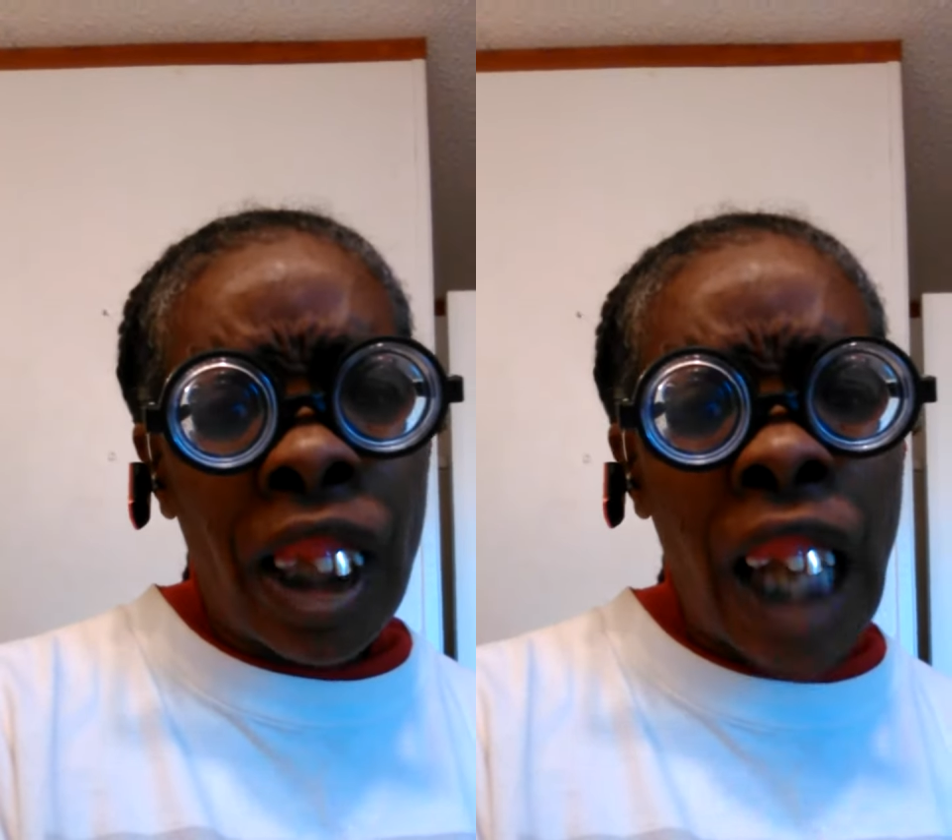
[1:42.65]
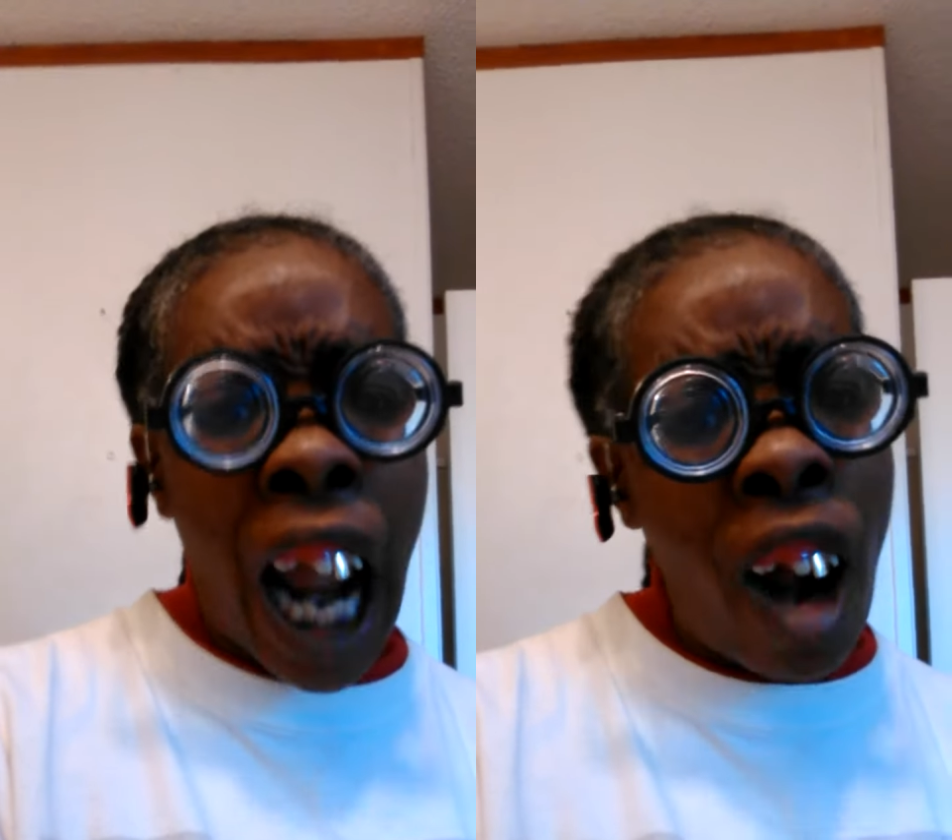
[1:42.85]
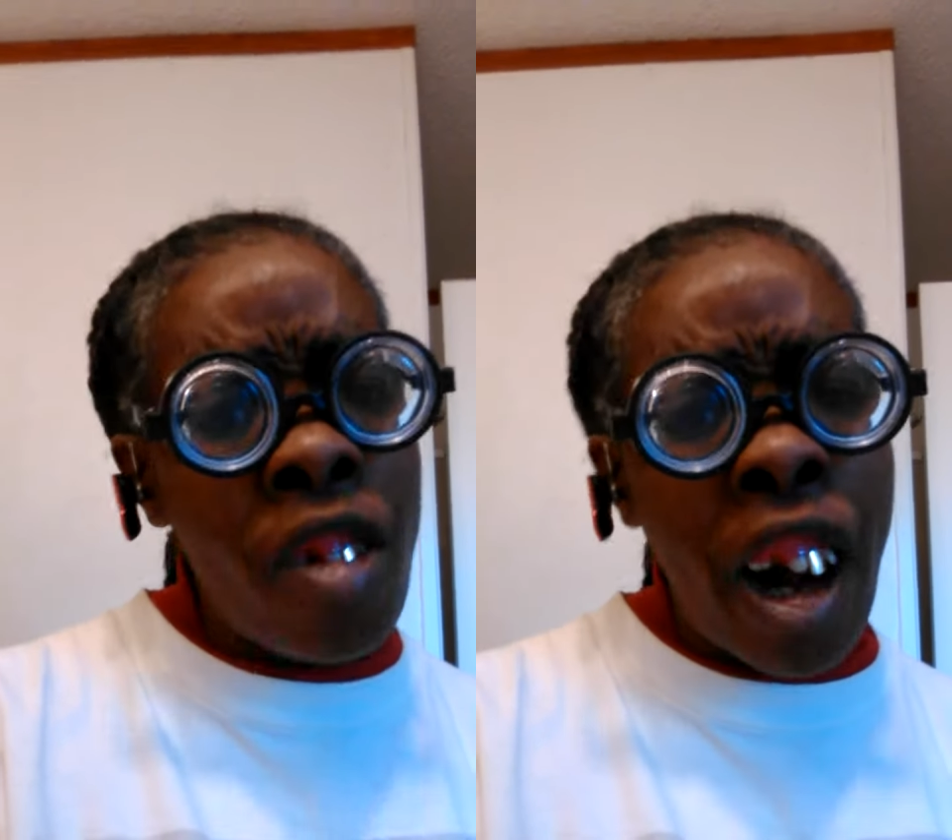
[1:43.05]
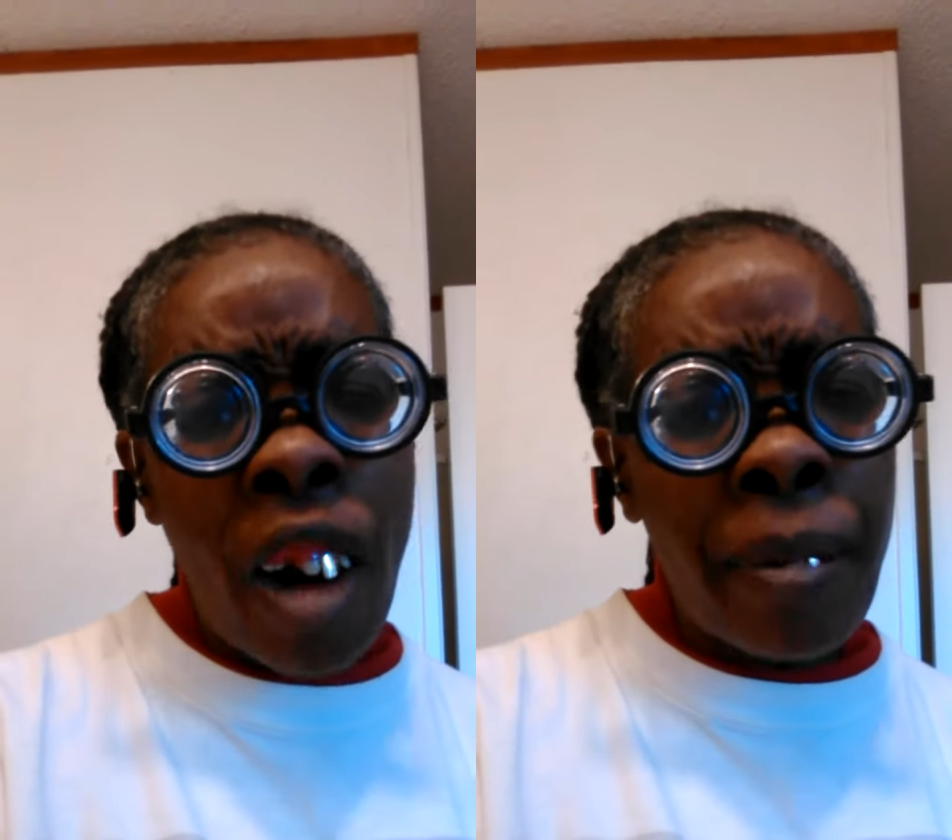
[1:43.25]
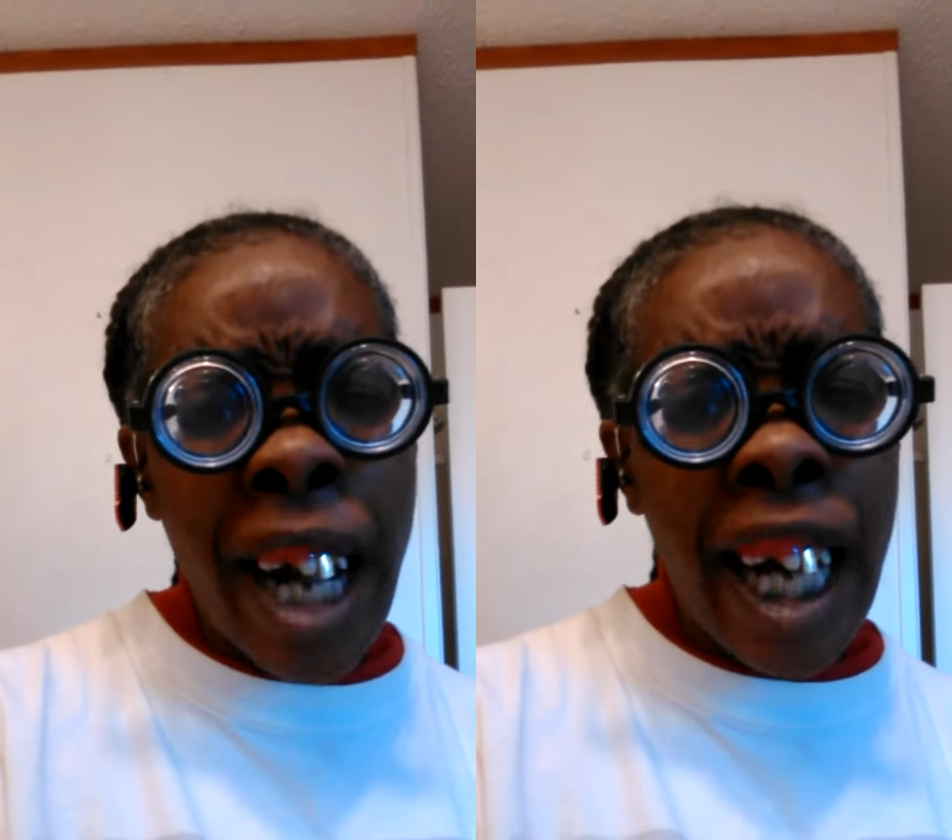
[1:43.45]
Y'all
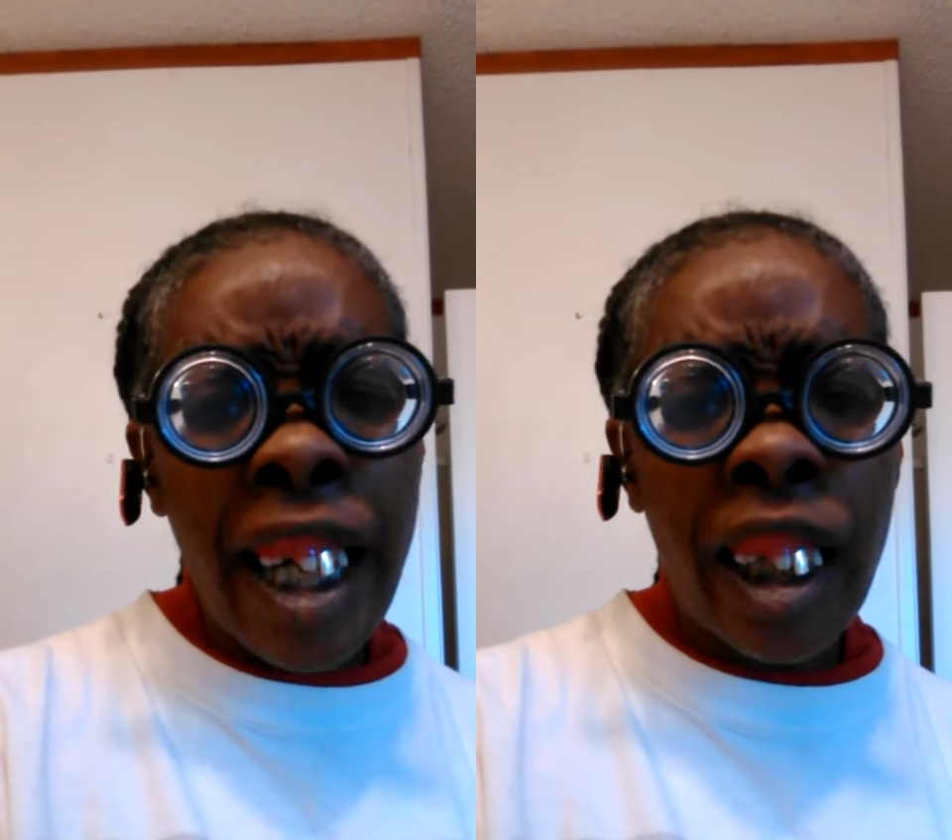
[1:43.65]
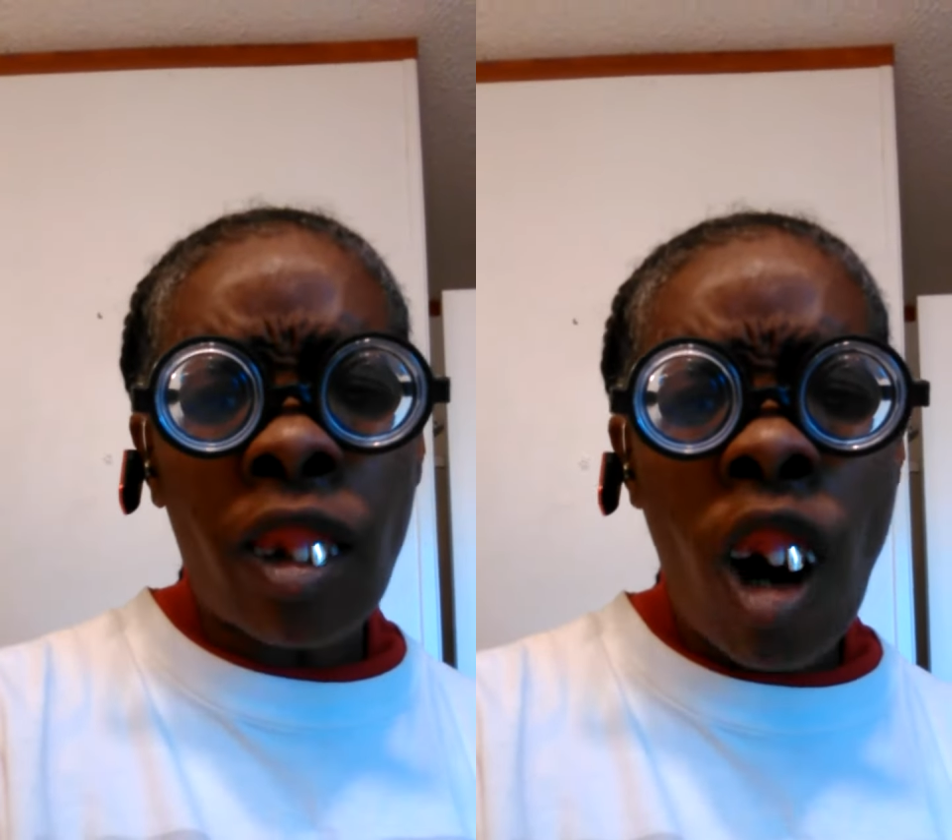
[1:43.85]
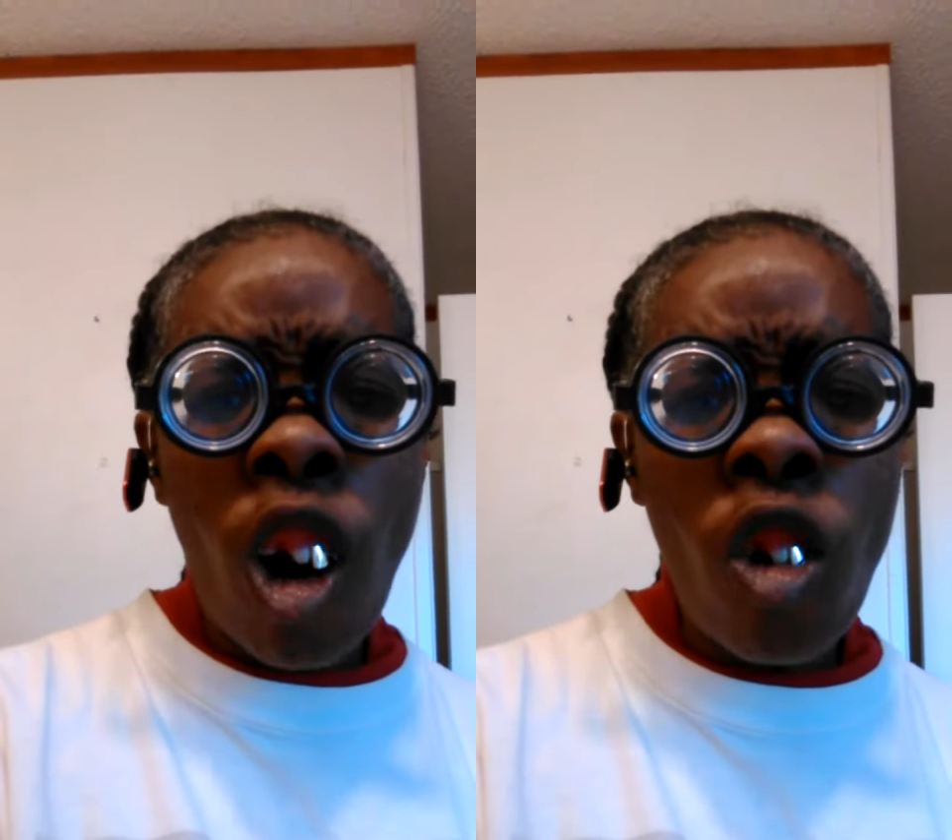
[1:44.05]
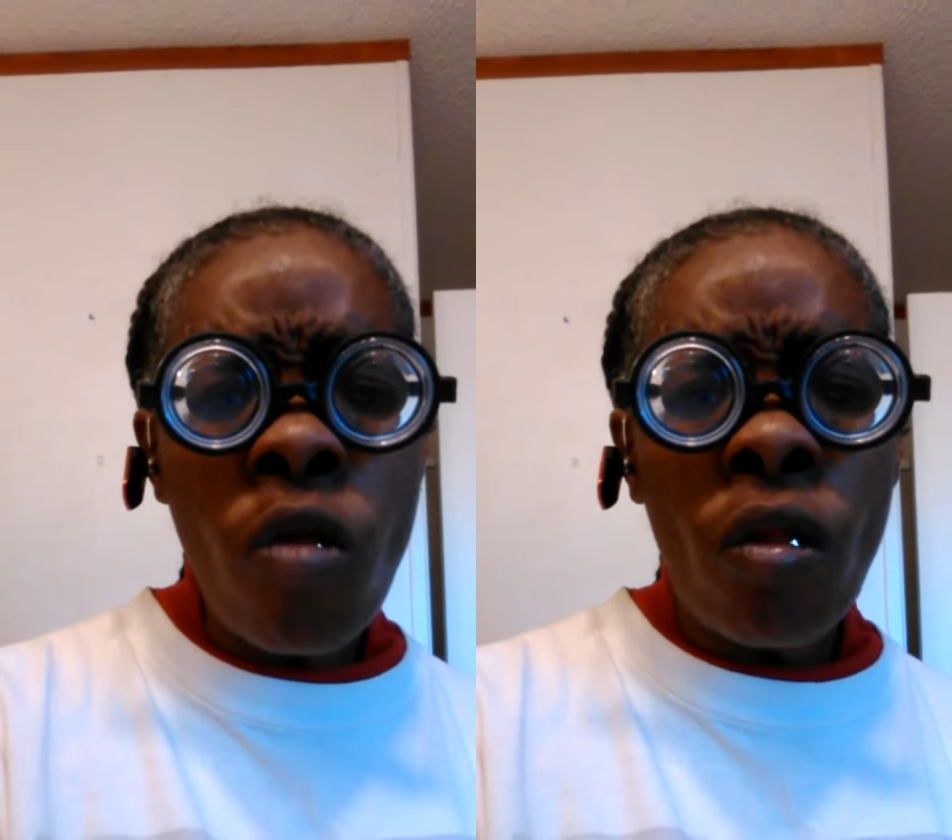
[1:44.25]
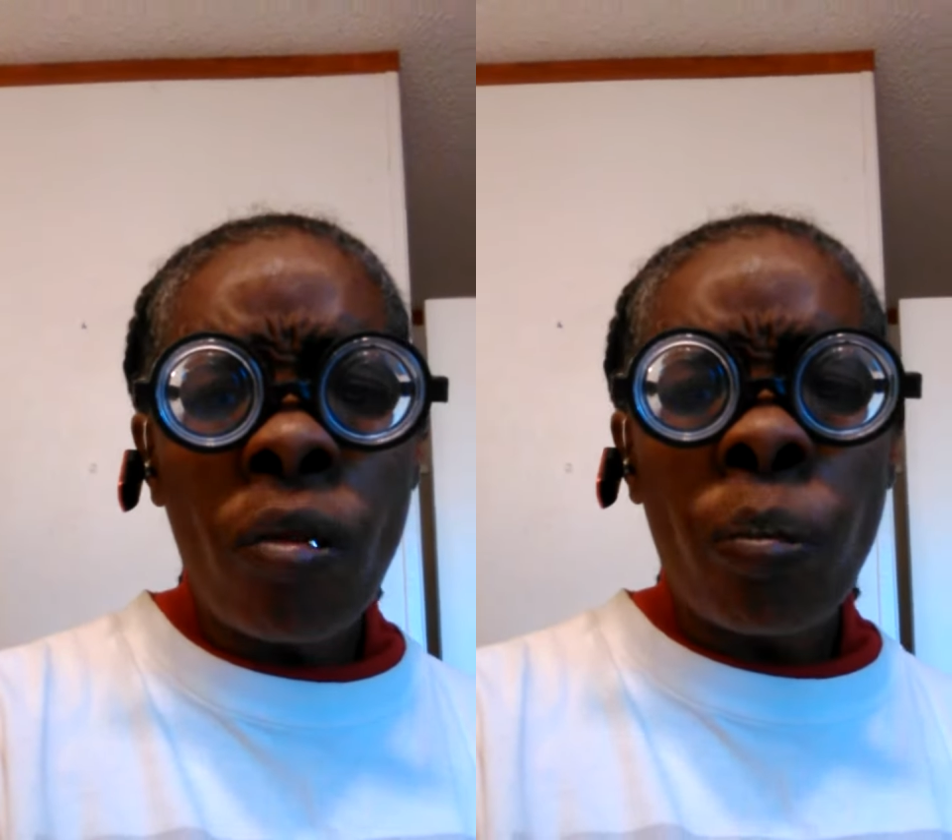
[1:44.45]
know if telling the truth,